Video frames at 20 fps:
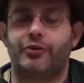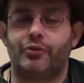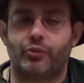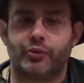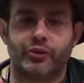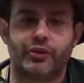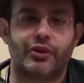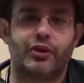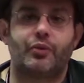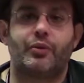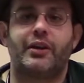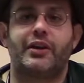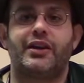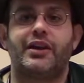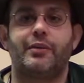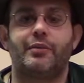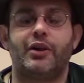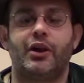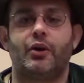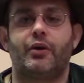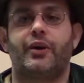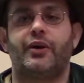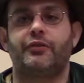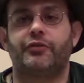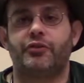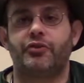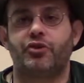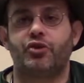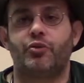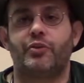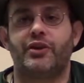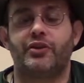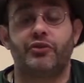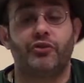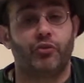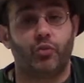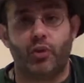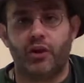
You really don't want to keep going for two reasons.